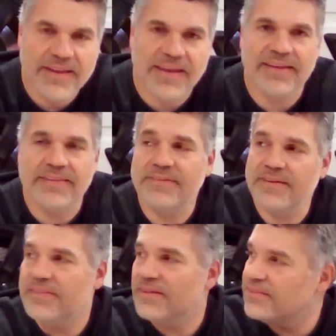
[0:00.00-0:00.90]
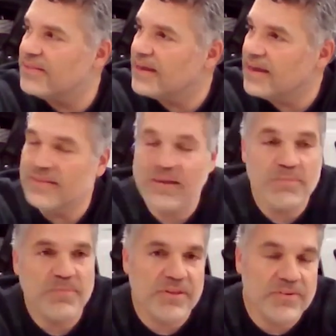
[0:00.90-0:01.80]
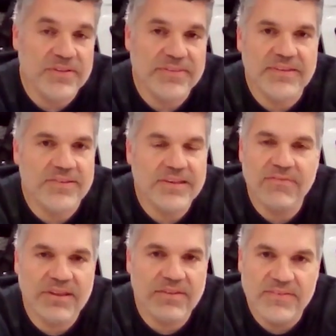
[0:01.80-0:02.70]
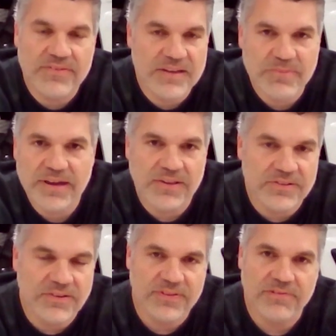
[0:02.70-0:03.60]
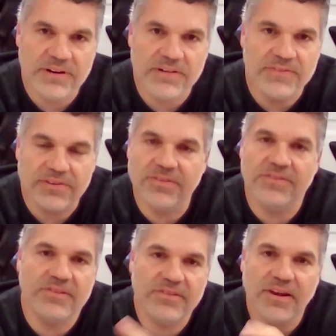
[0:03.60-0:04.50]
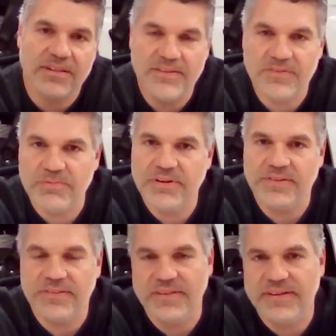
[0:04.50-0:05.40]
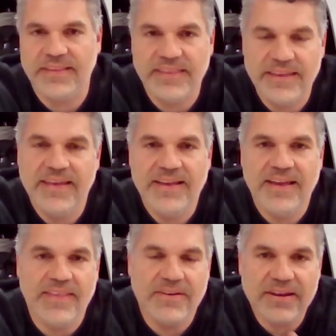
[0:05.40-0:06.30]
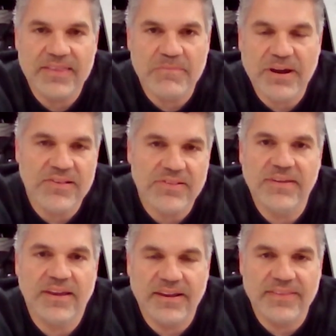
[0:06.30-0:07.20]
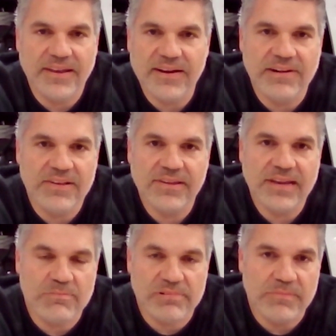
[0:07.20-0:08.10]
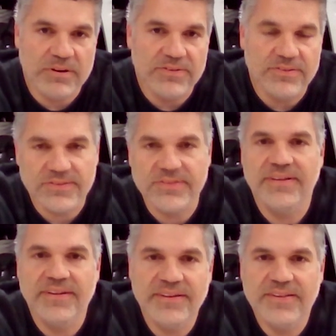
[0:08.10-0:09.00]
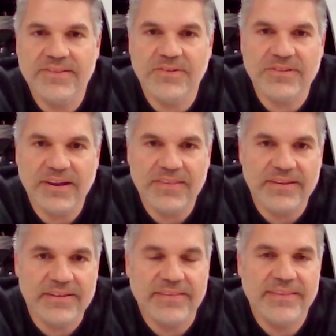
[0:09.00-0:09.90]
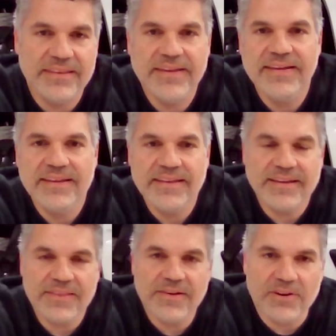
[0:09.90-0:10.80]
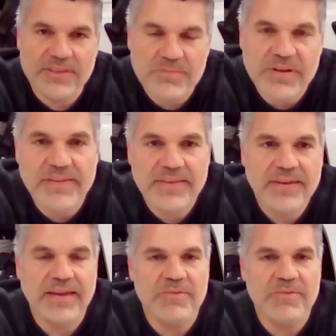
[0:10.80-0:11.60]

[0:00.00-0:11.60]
And this thing ends up, you save 75 pounds off the rear versus the stock leaf springs and all that. And now I got a Posi, I got an IRS, I got Brembos. So it's kind of hard to beat.